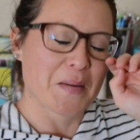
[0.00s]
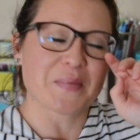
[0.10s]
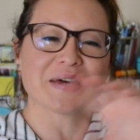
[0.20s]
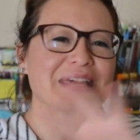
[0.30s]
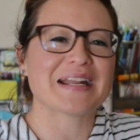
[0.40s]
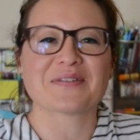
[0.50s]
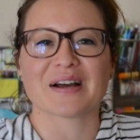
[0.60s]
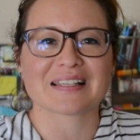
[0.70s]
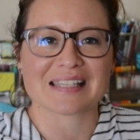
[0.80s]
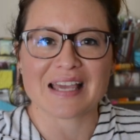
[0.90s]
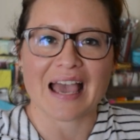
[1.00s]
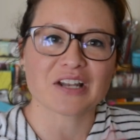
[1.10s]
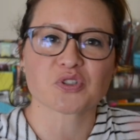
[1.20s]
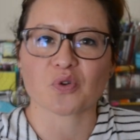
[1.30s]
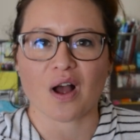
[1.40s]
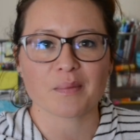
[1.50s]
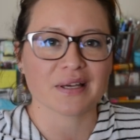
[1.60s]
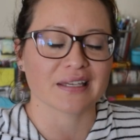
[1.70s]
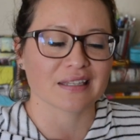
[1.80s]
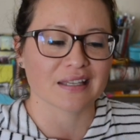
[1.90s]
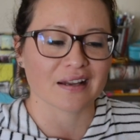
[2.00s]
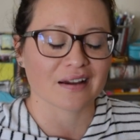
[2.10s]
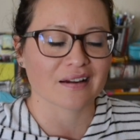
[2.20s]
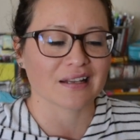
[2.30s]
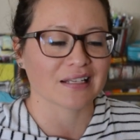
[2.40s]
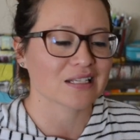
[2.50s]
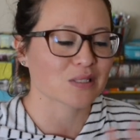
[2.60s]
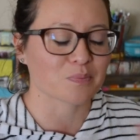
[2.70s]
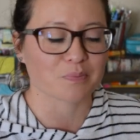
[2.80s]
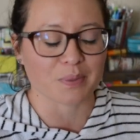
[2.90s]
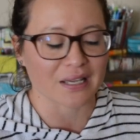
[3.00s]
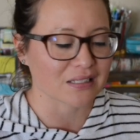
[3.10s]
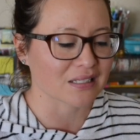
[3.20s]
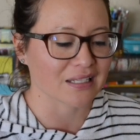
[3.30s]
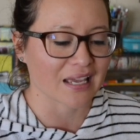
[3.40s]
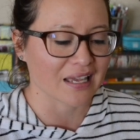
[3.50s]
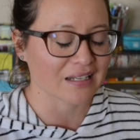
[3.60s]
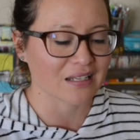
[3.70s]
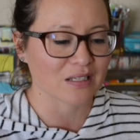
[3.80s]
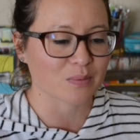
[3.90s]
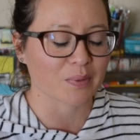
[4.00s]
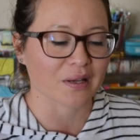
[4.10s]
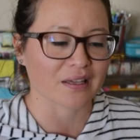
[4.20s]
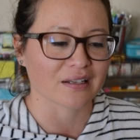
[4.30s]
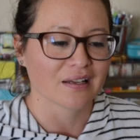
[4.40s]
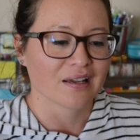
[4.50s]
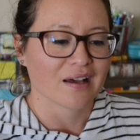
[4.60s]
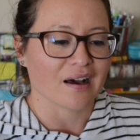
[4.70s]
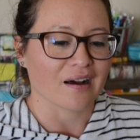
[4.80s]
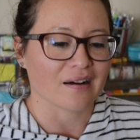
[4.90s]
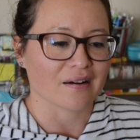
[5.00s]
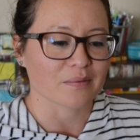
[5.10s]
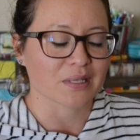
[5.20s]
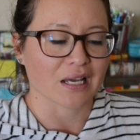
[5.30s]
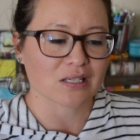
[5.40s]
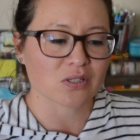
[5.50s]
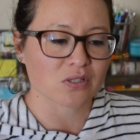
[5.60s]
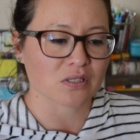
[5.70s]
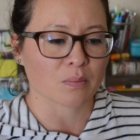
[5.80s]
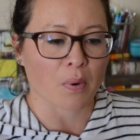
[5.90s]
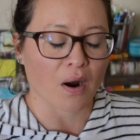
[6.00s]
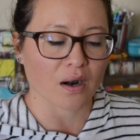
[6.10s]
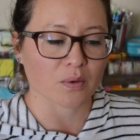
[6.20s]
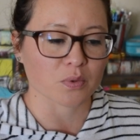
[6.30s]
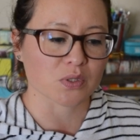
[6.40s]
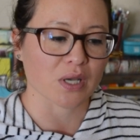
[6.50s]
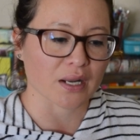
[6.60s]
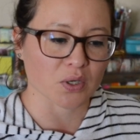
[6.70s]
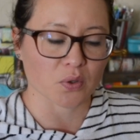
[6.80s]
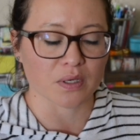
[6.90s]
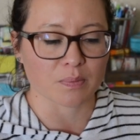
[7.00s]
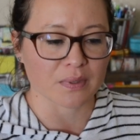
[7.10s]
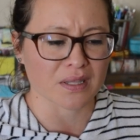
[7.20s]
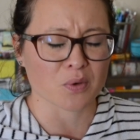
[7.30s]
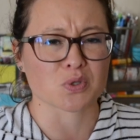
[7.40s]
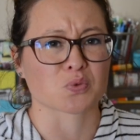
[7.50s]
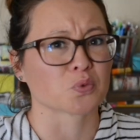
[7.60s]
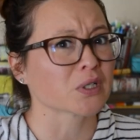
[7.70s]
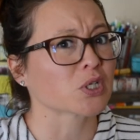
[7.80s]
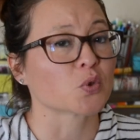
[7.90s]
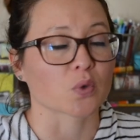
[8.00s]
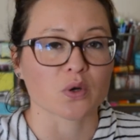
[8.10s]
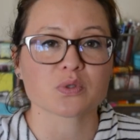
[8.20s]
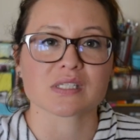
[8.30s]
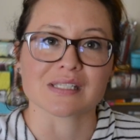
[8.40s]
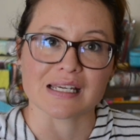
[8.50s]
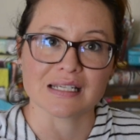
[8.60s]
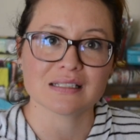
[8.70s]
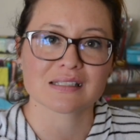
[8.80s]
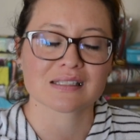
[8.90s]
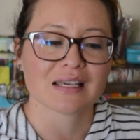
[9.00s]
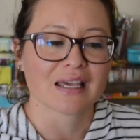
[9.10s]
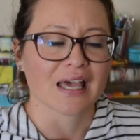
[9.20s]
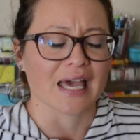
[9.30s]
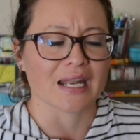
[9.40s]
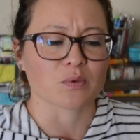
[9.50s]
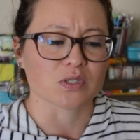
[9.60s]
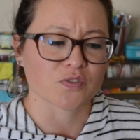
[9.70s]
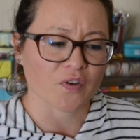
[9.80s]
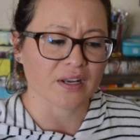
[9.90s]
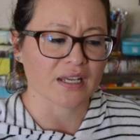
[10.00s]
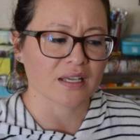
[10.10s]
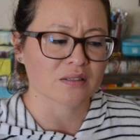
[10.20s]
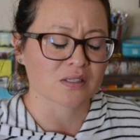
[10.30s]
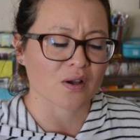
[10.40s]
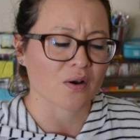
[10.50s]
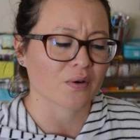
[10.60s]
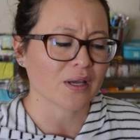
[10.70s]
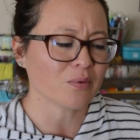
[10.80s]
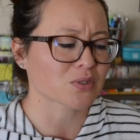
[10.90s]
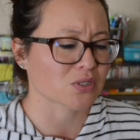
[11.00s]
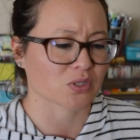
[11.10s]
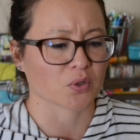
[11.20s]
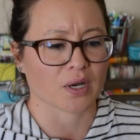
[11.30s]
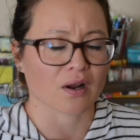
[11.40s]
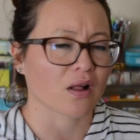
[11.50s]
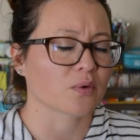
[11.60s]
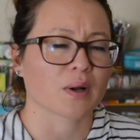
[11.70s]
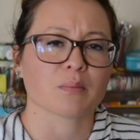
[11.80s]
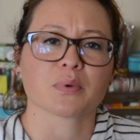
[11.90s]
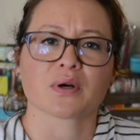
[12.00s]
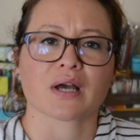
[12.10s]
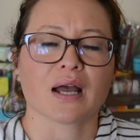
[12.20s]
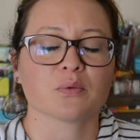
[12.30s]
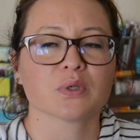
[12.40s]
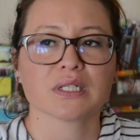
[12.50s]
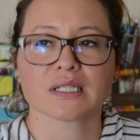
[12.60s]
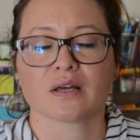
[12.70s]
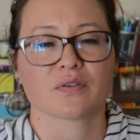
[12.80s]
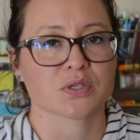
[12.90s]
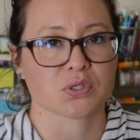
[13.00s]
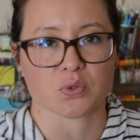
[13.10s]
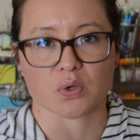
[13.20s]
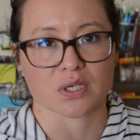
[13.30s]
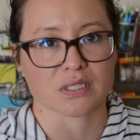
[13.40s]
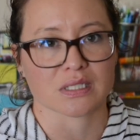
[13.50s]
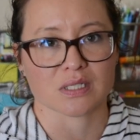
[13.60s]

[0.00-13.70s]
But anyways, it had drama in there. It is based in the 80s, but the exorcism part was kind of creepy. There was really gross scenes, and it was funny. So it was just a great all-around book. I really love his stories.